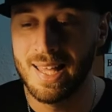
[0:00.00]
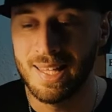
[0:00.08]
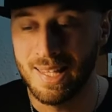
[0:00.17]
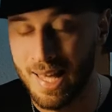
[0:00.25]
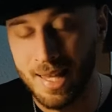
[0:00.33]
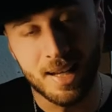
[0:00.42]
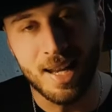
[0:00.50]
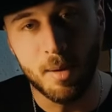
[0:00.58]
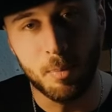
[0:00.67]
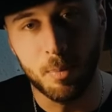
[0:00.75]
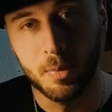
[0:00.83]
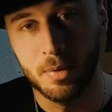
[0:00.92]
he ended
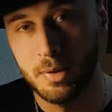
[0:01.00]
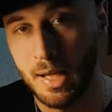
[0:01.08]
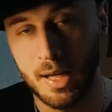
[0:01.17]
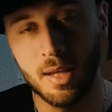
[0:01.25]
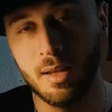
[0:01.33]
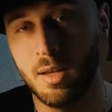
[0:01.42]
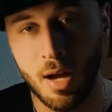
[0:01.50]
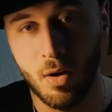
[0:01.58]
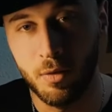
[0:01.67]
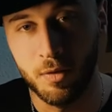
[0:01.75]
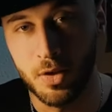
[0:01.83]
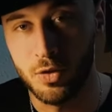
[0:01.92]
up taking
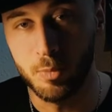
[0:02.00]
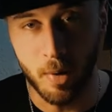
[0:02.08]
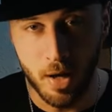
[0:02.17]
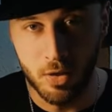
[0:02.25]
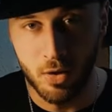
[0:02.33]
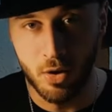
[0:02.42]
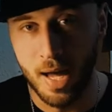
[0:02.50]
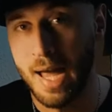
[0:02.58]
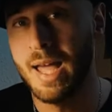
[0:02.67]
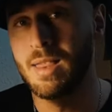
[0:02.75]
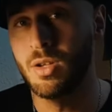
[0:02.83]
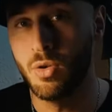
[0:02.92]
care of his mother
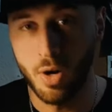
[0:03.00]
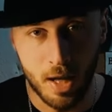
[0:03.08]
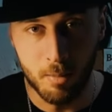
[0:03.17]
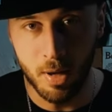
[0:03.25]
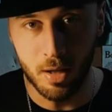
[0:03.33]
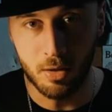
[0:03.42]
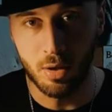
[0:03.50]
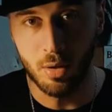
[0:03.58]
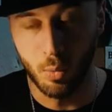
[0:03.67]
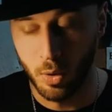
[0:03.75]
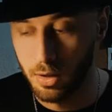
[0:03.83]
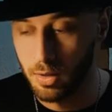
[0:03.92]
and
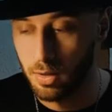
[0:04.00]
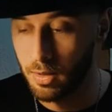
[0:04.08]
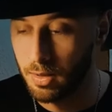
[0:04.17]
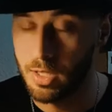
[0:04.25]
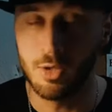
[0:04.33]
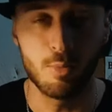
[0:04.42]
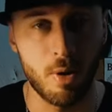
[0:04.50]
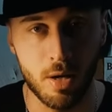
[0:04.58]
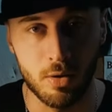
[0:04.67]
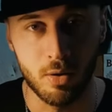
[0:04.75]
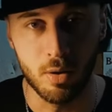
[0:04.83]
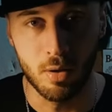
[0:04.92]
grandmother with his
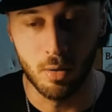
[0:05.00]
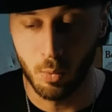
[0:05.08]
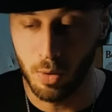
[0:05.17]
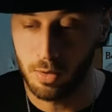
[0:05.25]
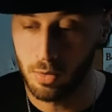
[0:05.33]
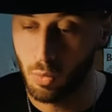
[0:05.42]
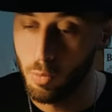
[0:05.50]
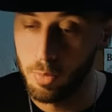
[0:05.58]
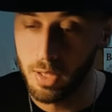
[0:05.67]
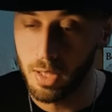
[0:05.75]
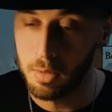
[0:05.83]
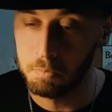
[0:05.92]
brother, with
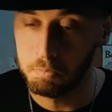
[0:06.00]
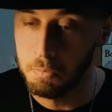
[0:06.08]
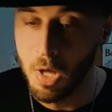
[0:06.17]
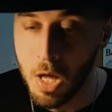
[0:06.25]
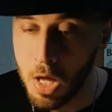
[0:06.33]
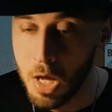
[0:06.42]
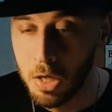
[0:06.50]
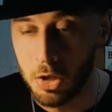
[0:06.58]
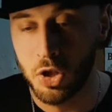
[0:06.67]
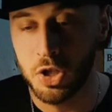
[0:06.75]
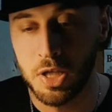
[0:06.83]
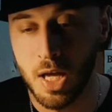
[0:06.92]
whom he,
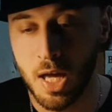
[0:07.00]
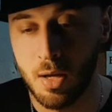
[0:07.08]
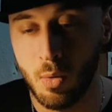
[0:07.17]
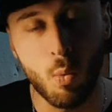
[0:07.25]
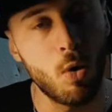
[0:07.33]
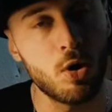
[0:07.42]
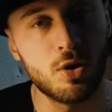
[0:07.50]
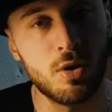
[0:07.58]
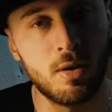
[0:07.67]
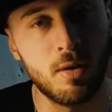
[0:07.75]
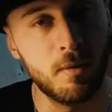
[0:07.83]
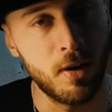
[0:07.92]
let's just say,
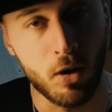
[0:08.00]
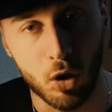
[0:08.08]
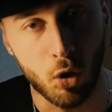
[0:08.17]
wasn't very